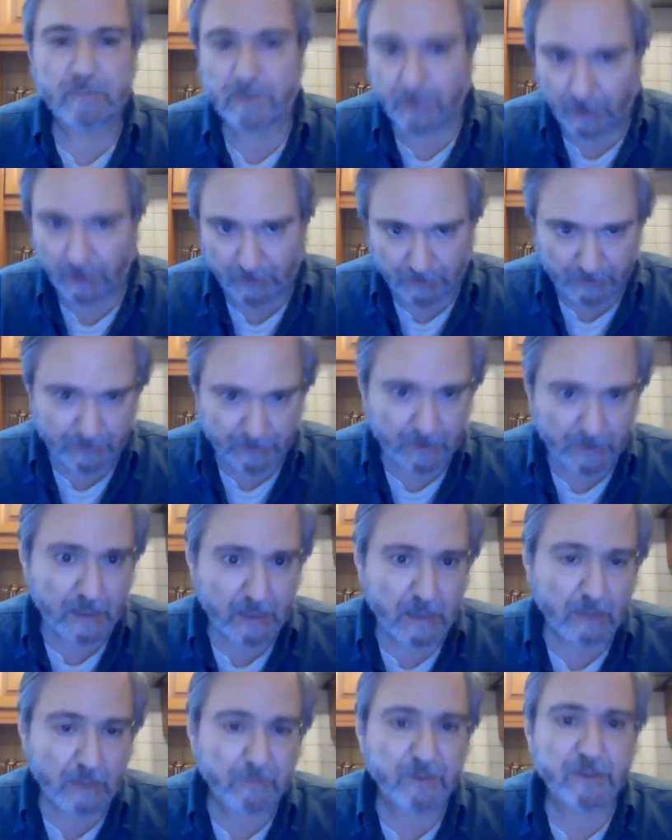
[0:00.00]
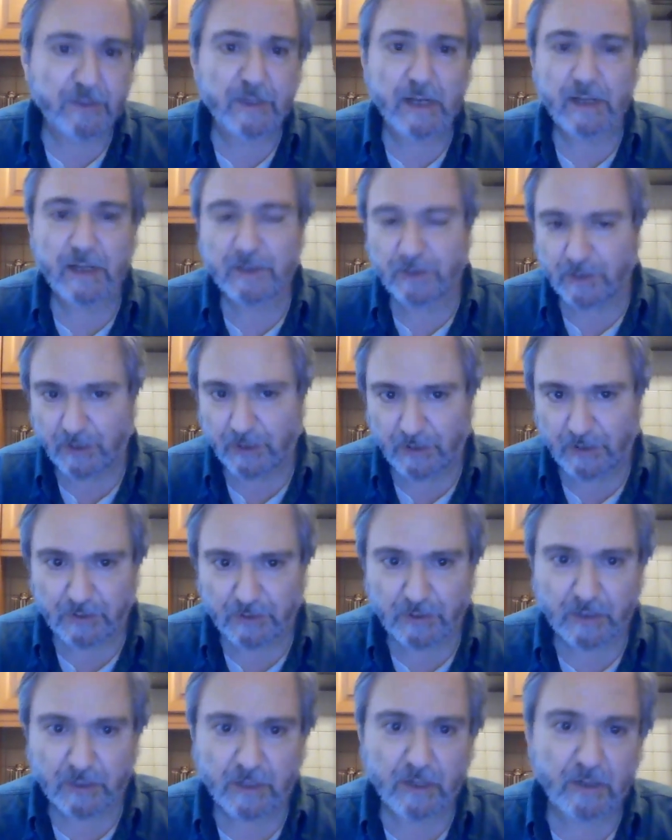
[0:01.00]
changes to habitats,
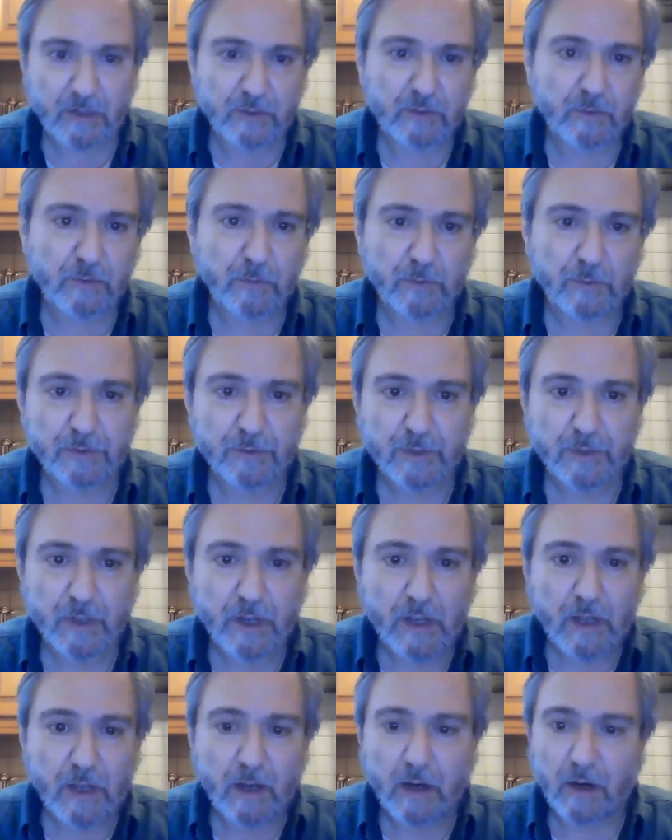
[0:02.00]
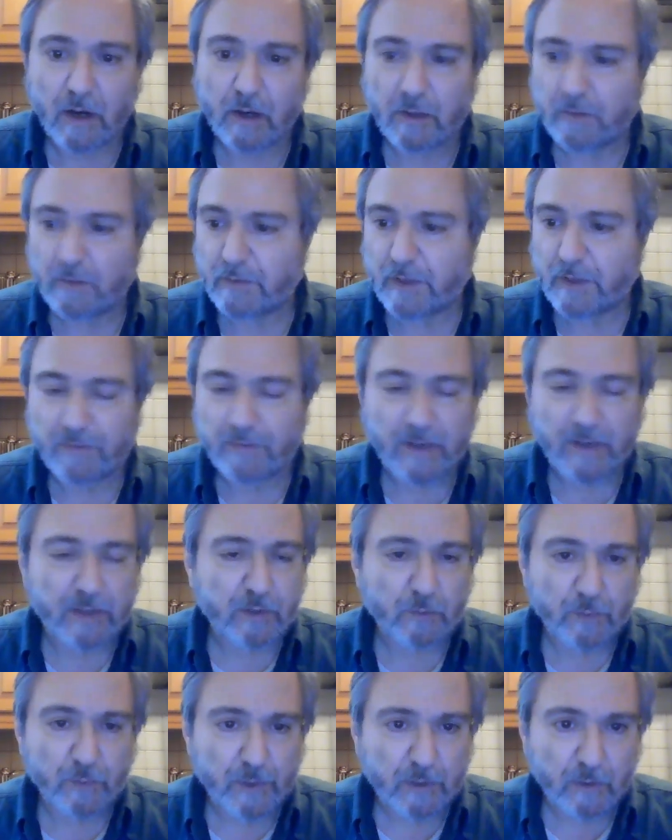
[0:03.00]
changes the contours. Uh, they've had
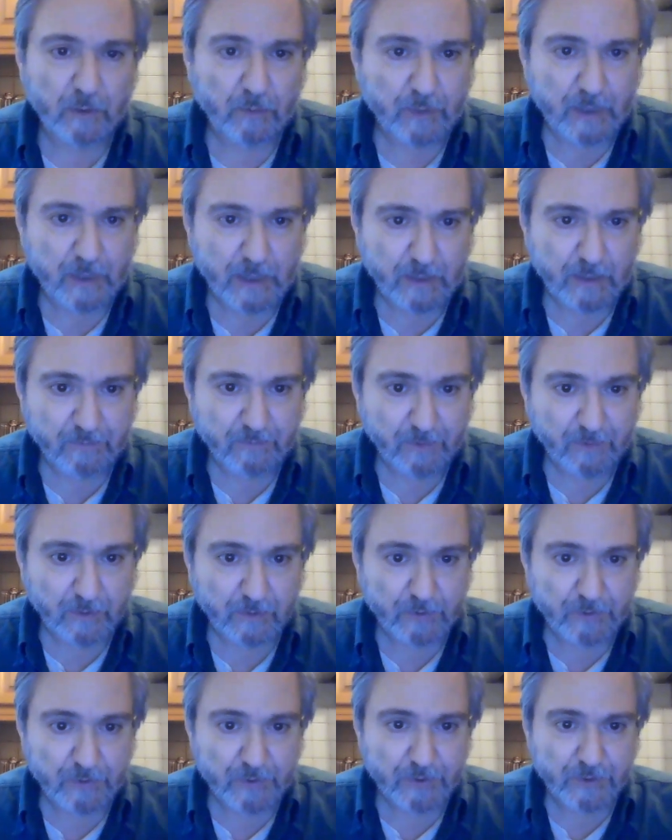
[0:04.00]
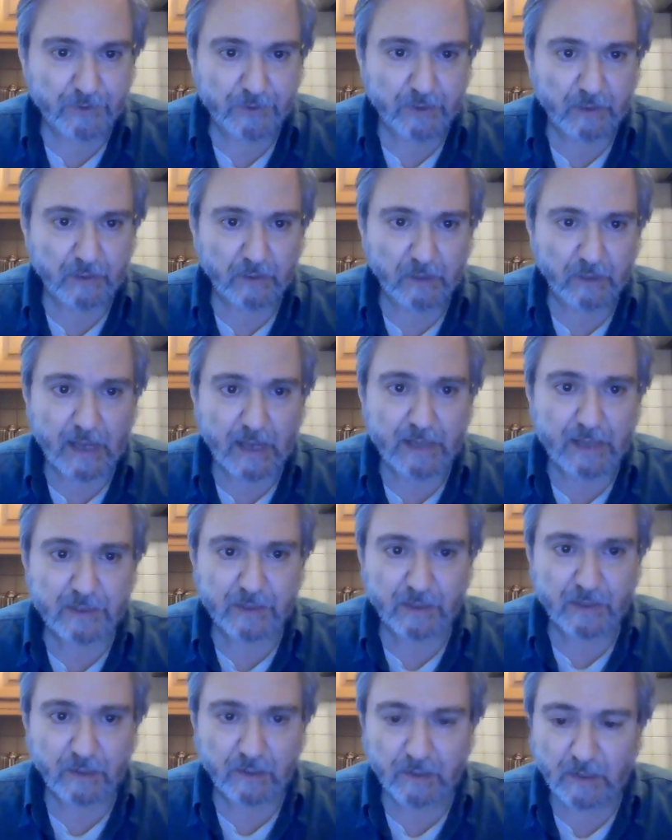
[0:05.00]
to relocate villages in
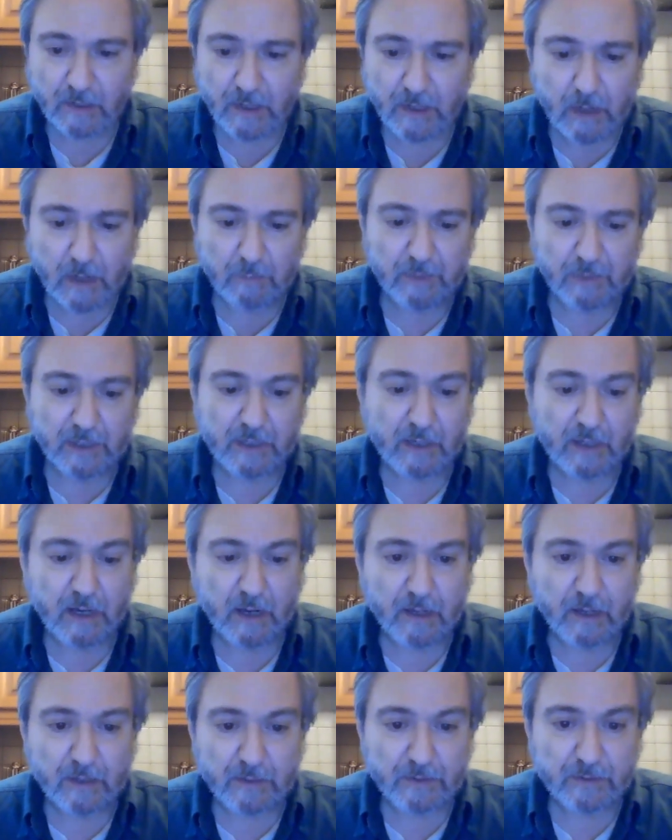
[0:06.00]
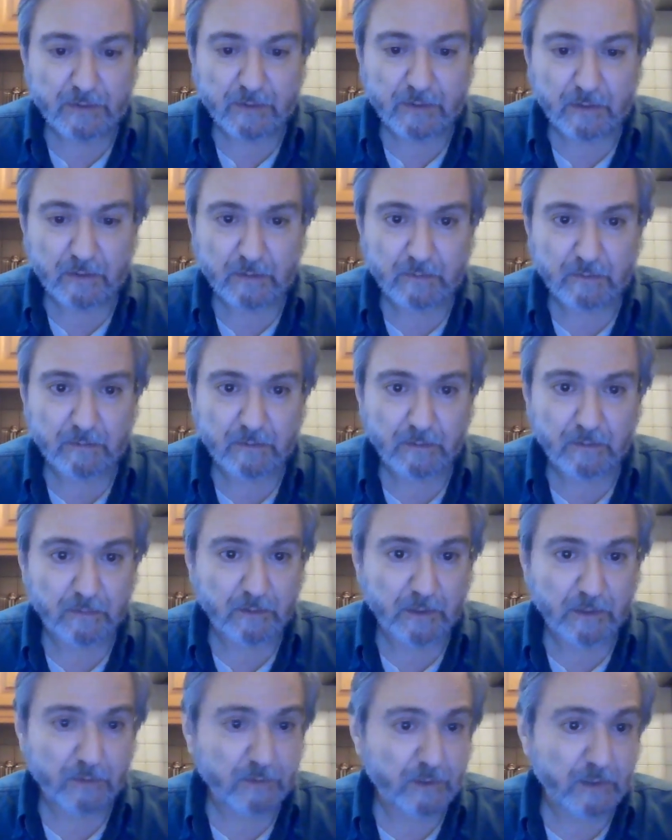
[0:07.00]
Alaska because uh, you know
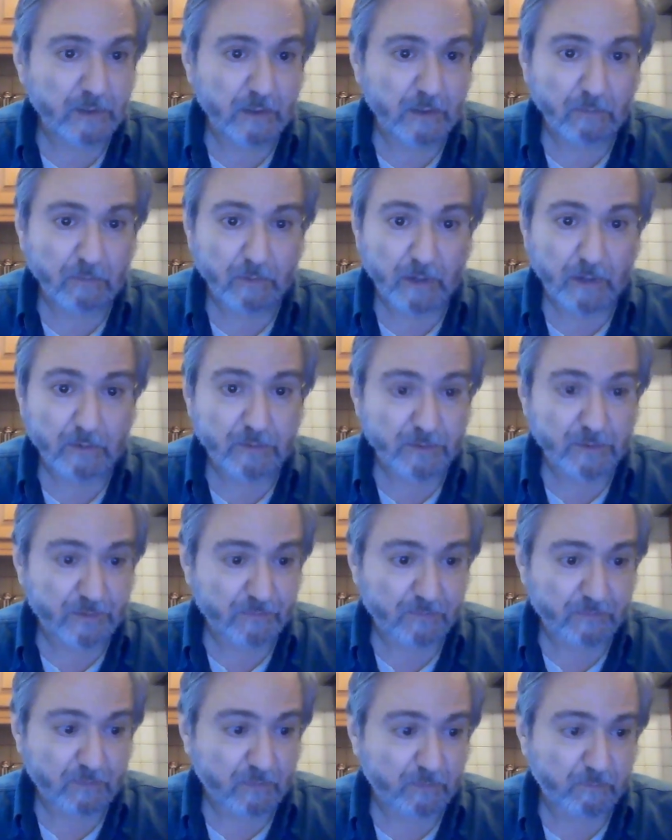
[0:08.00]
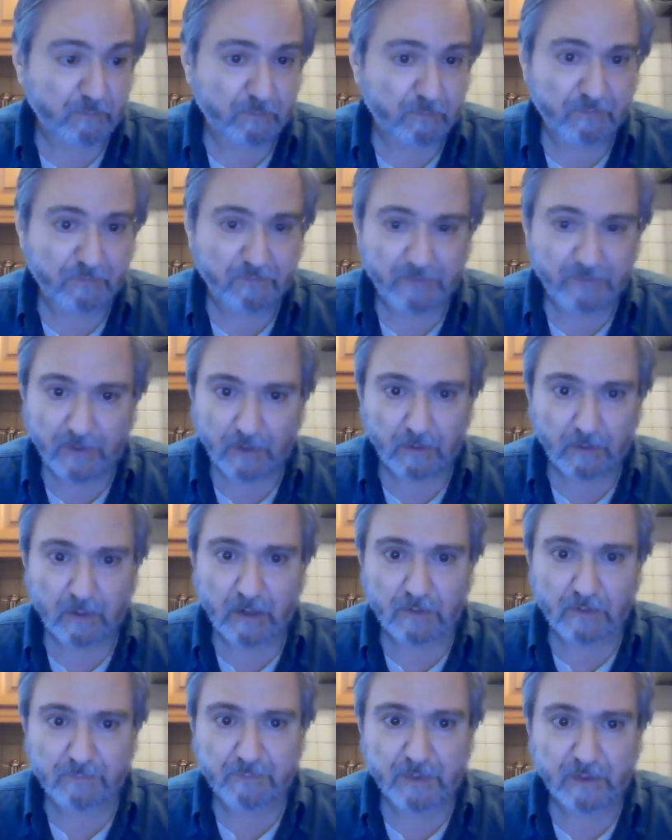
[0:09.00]
literally the ground just fell
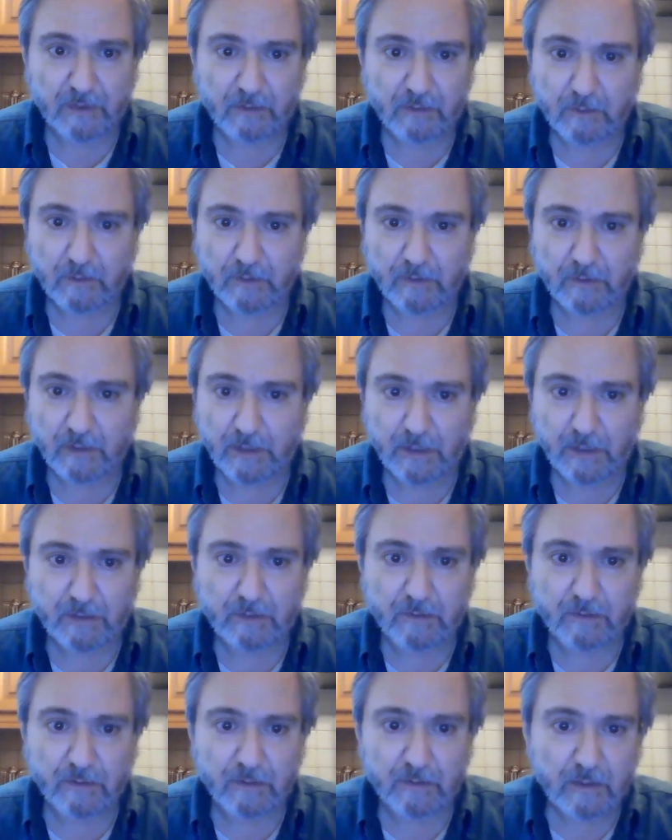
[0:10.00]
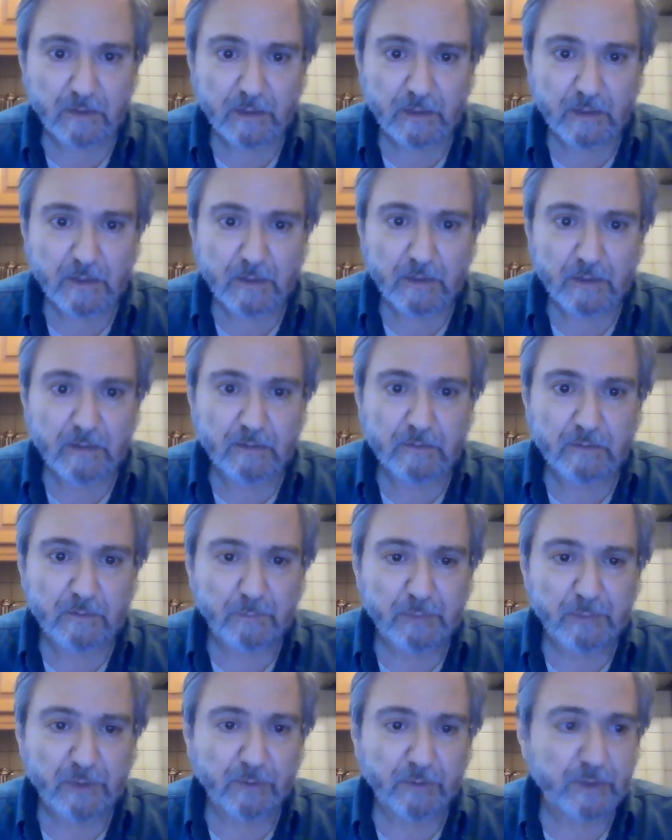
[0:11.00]
off underneath the the
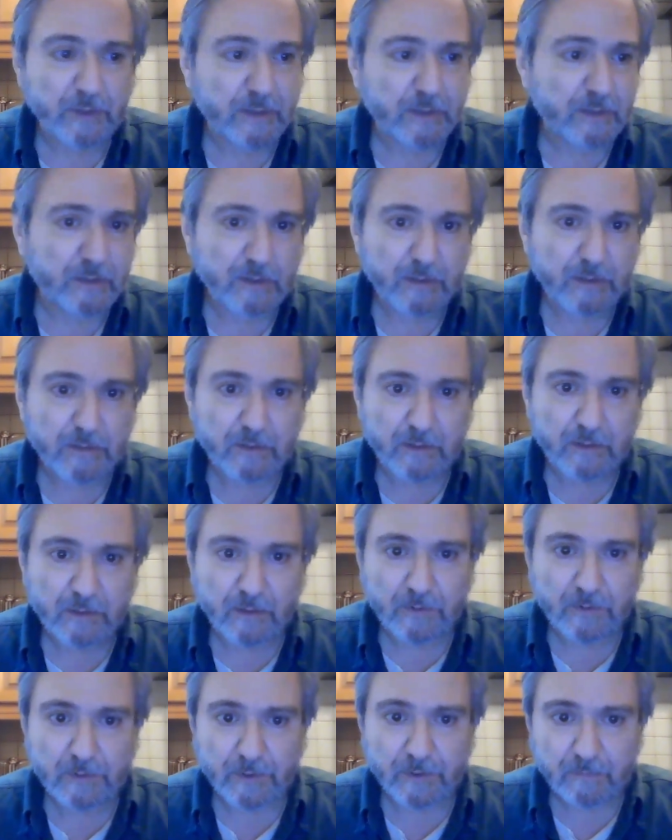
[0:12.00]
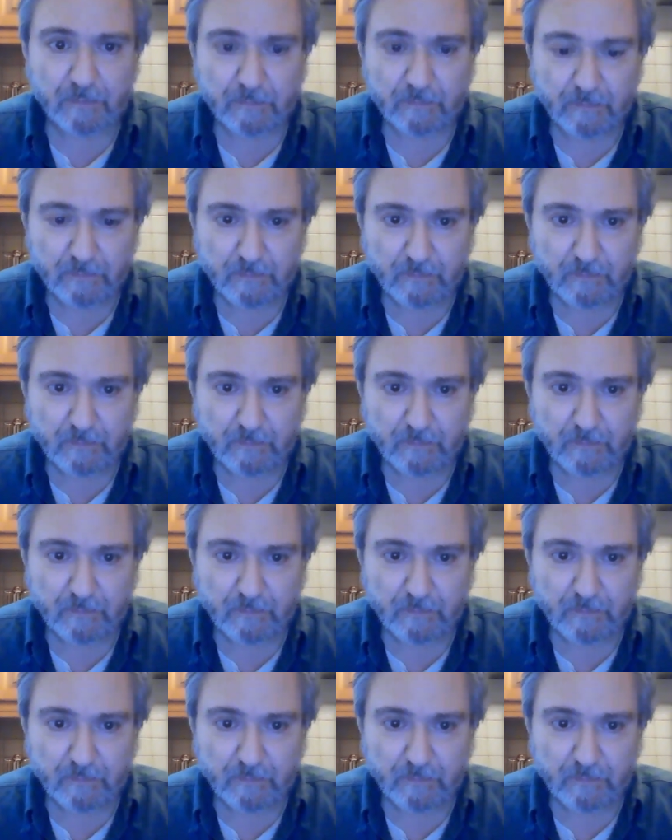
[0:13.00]
buildings and into the ocean